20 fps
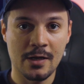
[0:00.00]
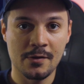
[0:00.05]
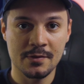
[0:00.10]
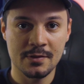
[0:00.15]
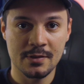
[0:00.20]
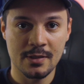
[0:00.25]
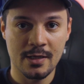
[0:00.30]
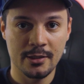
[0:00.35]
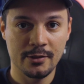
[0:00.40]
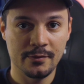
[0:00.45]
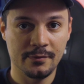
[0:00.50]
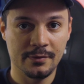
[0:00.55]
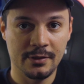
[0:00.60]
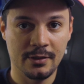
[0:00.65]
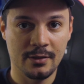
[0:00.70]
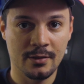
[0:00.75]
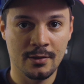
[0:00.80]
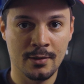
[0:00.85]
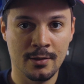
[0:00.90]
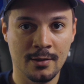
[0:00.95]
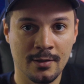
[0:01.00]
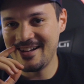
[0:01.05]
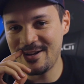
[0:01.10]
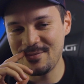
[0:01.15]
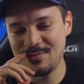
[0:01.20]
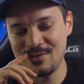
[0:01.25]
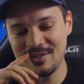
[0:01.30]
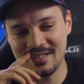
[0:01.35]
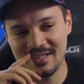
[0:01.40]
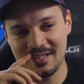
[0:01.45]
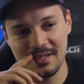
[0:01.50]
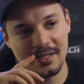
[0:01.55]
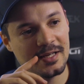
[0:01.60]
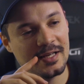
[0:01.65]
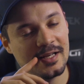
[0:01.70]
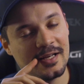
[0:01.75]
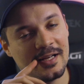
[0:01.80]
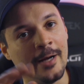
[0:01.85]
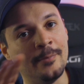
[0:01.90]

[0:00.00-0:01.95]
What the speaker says: outside of here. I'm just kidding.